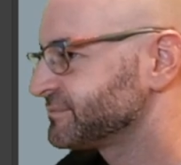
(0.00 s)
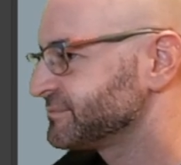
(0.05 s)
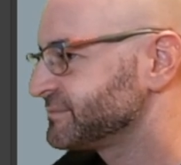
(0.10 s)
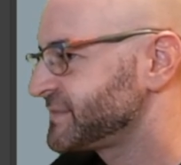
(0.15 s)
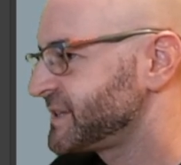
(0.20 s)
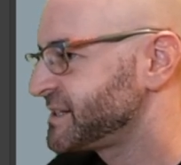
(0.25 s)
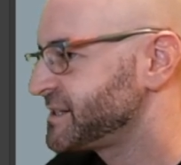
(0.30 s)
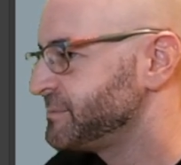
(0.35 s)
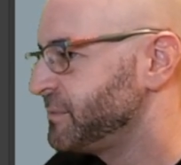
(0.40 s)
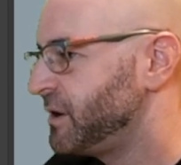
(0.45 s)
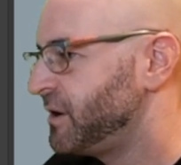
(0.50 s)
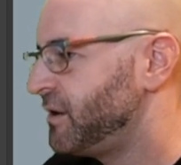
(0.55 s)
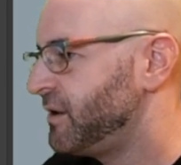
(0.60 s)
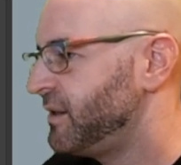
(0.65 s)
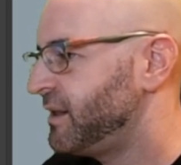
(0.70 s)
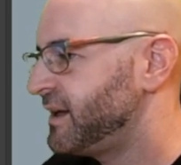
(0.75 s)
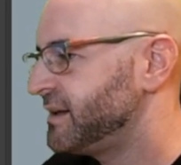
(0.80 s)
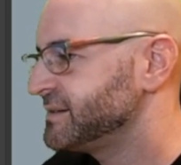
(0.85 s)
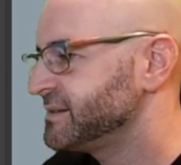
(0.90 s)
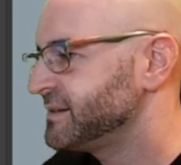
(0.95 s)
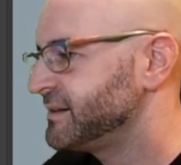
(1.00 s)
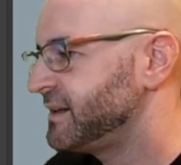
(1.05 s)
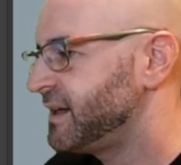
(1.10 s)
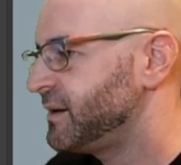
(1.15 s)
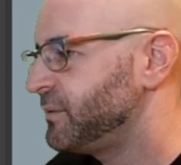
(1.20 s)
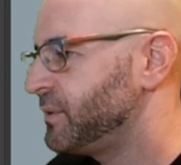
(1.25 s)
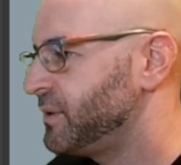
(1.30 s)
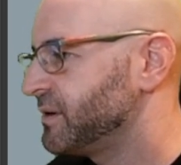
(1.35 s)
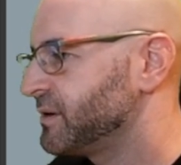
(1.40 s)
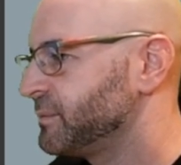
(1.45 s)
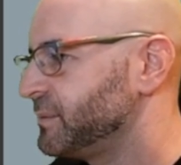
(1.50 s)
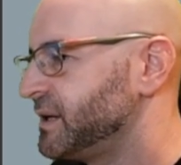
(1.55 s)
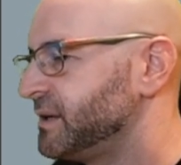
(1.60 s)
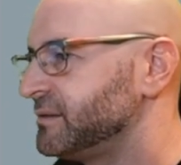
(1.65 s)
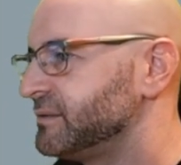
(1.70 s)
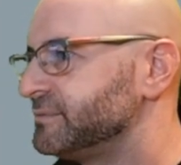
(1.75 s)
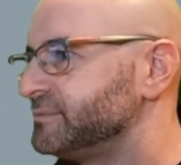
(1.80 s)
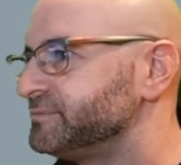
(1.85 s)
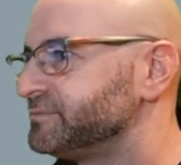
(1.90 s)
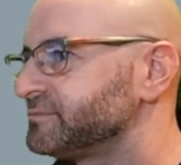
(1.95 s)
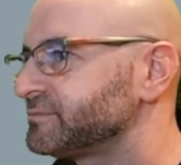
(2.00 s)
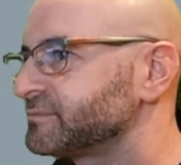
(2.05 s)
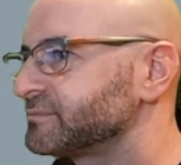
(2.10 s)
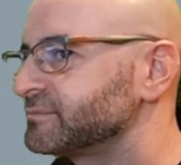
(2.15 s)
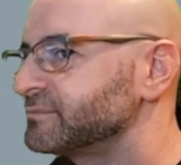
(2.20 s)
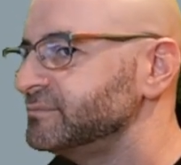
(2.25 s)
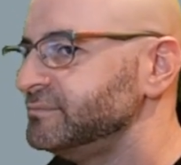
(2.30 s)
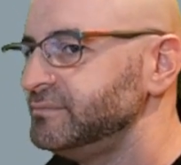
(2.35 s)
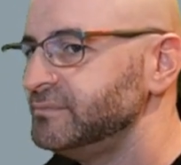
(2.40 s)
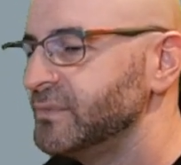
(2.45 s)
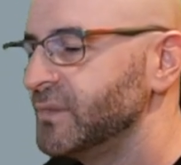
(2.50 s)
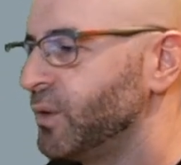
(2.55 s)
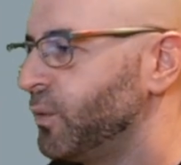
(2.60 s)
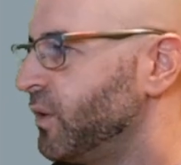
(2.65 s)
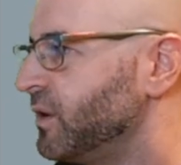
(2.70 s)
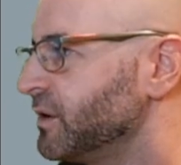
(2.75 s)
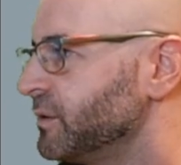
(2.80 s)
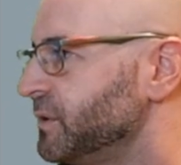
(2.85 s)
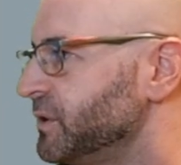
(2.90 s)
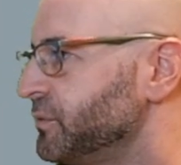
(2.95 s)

Small Ocelot, welcome in. Welcome in,